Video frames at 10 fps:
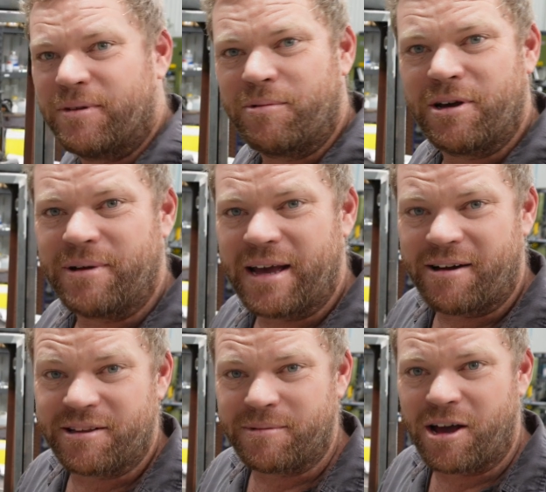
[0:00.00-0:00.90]
where we
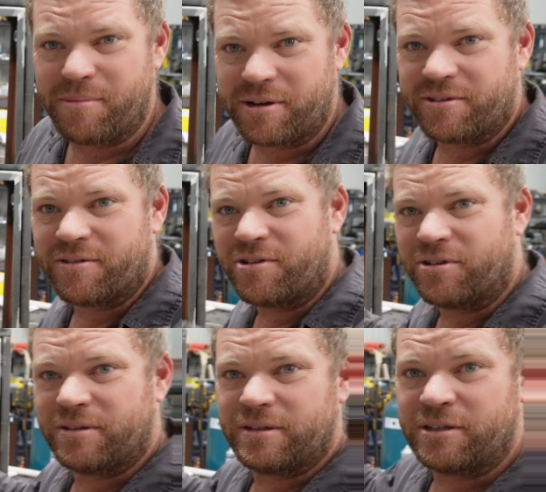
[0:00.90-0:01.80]
are at the moment, is we've got
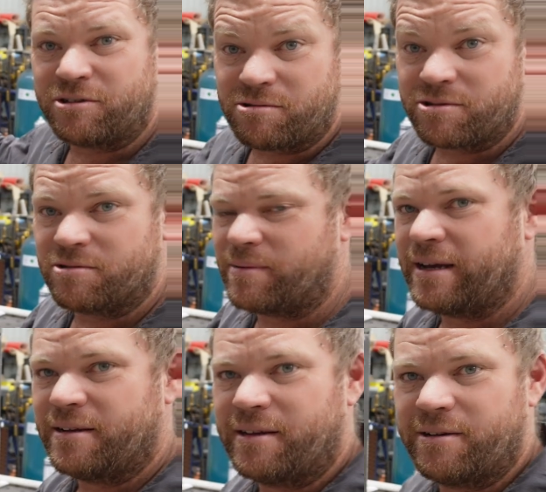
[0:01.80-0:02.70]
the doors all
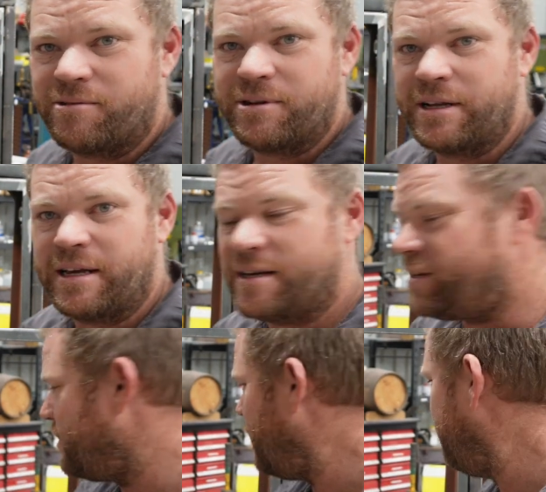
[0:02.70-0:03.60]
made, they're all in here
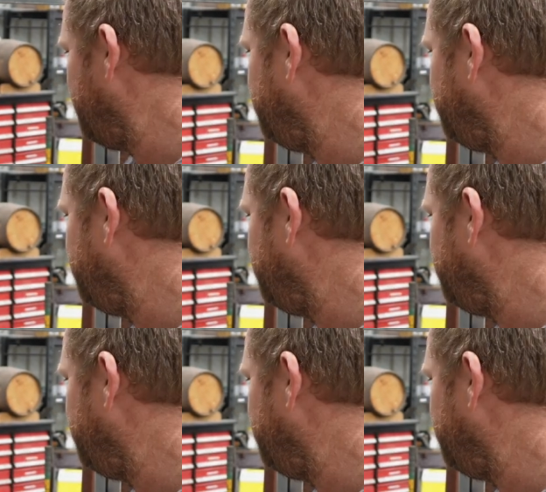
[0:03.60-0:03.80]
hinged up.